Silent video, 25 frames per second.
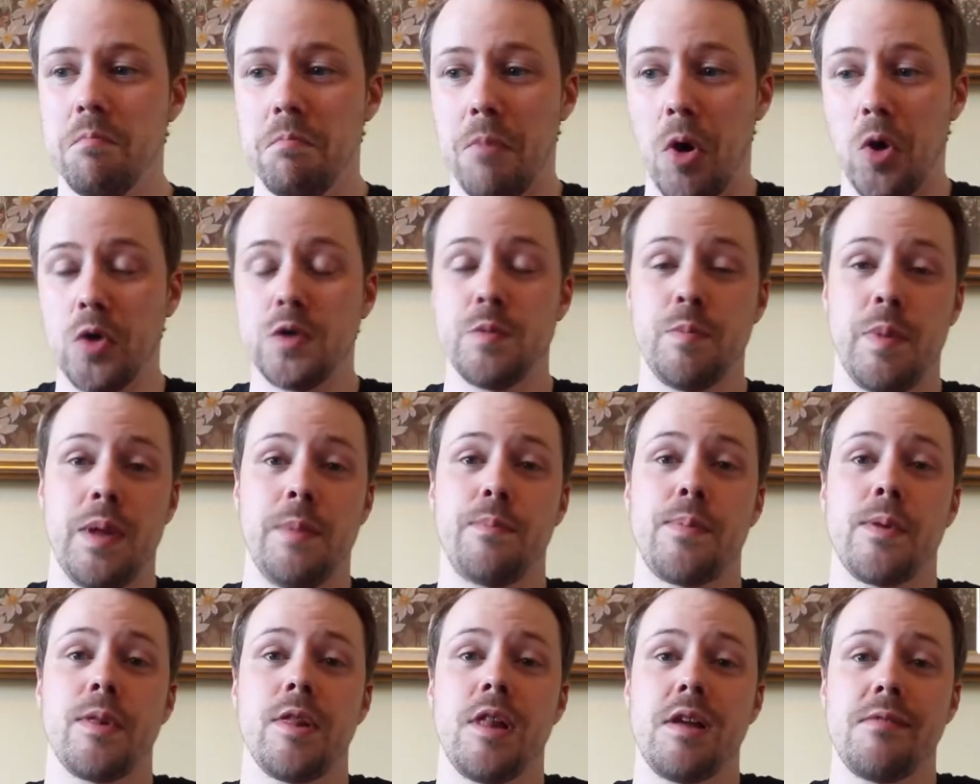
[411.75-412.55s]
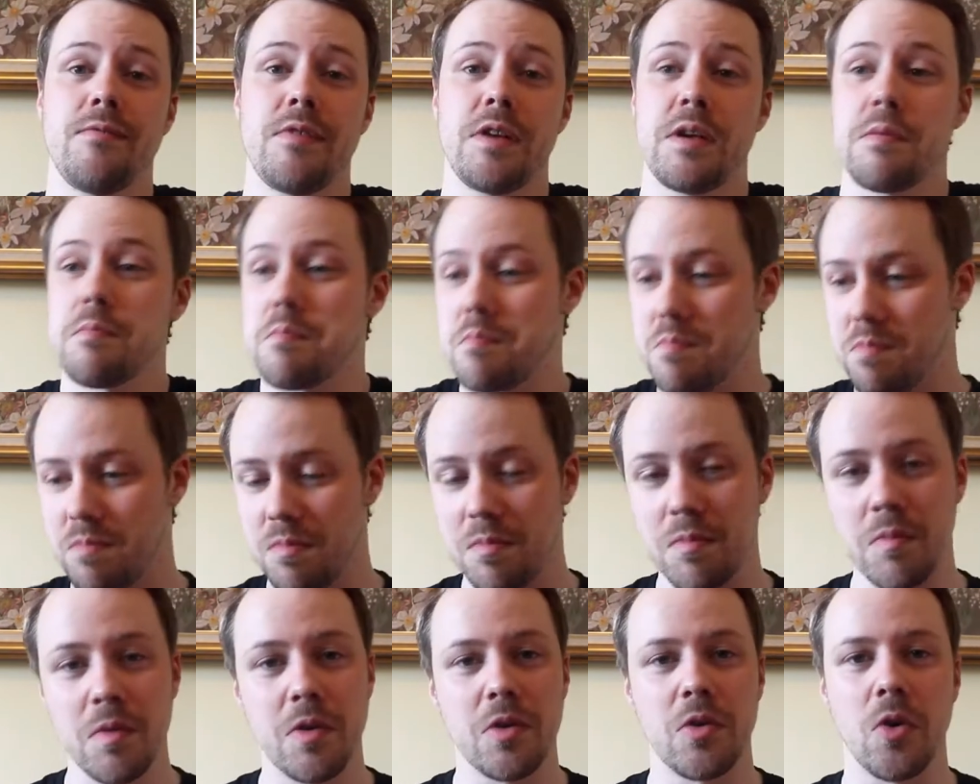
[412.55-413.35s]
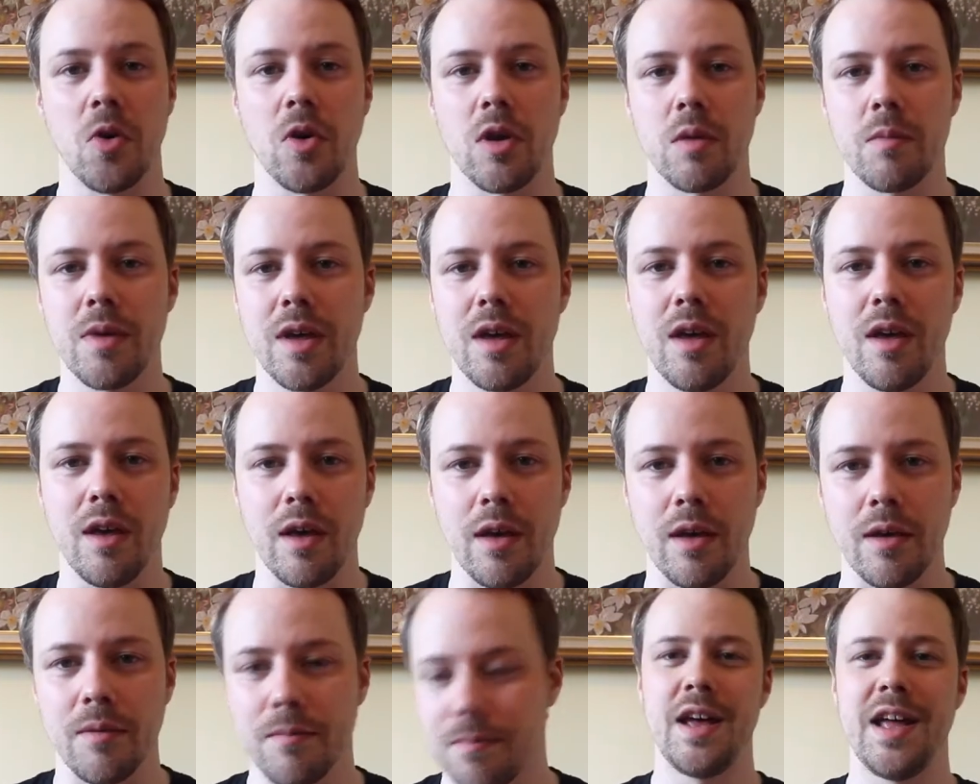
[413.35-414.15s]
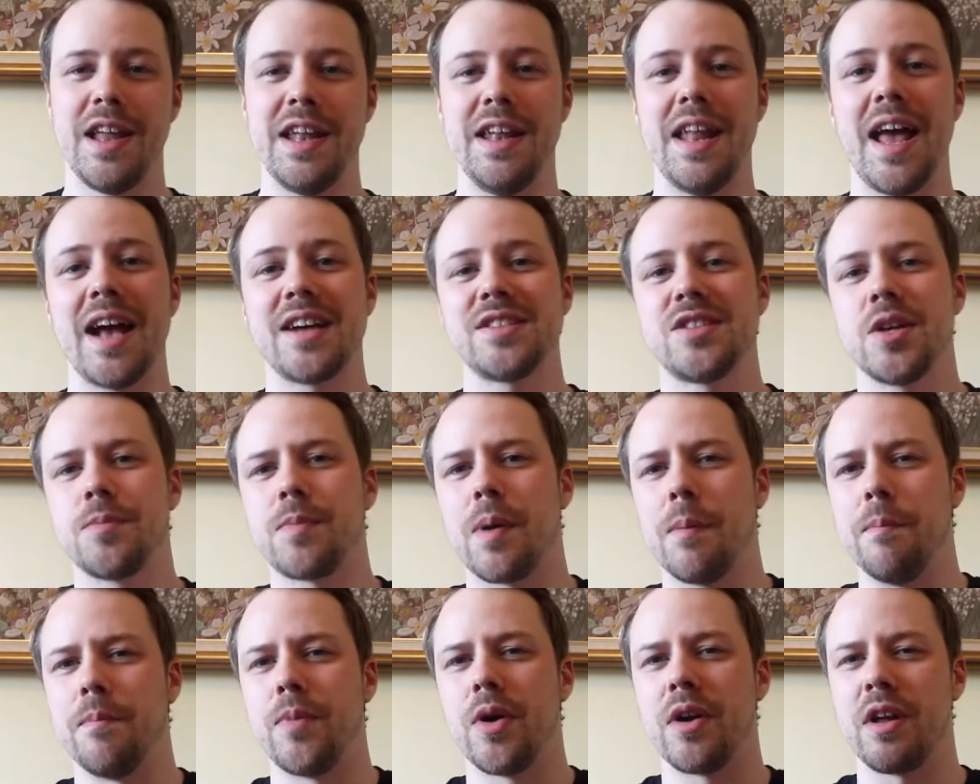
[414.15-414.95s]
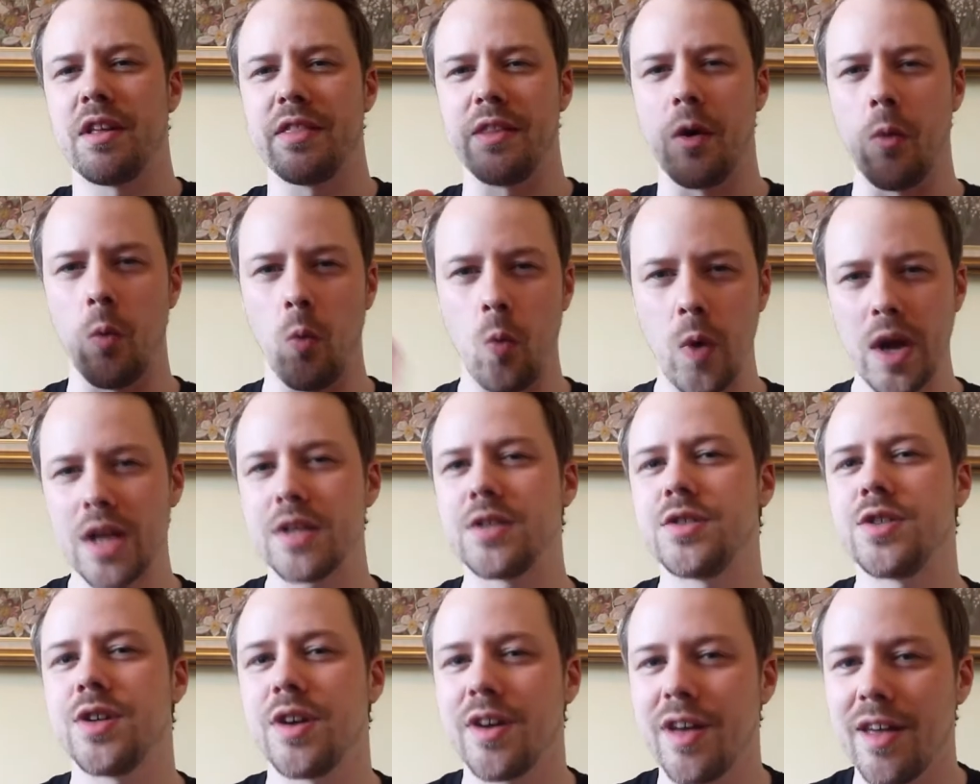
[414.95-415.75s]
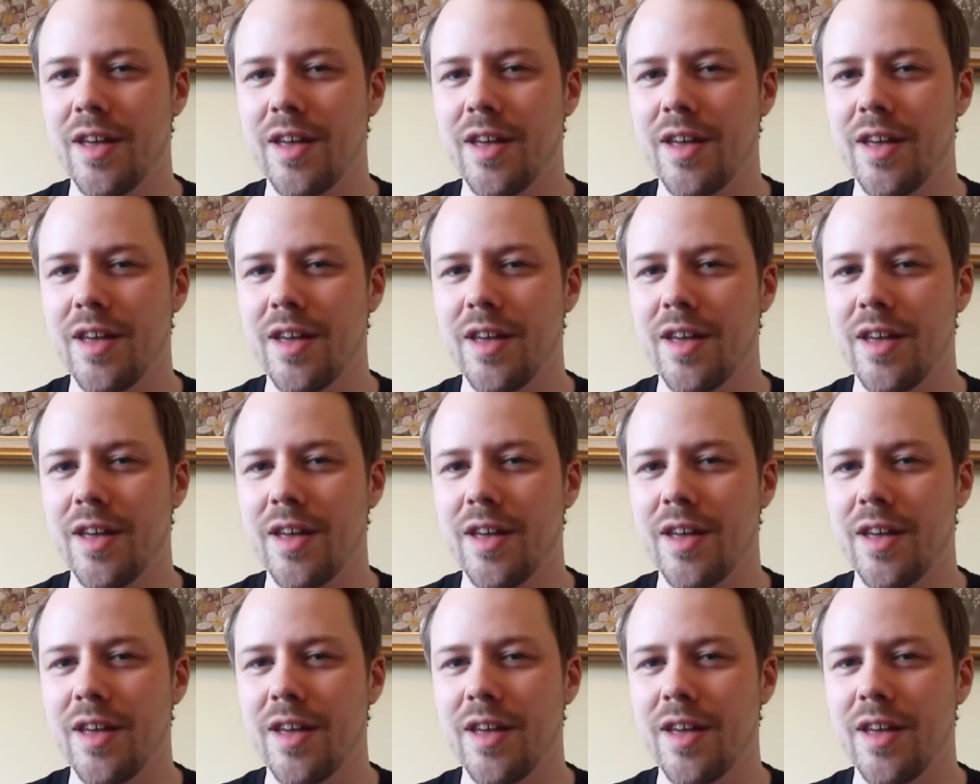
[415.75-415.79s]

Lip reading: Most people love it. Gotta be here. Next up, I'm putting The Witcher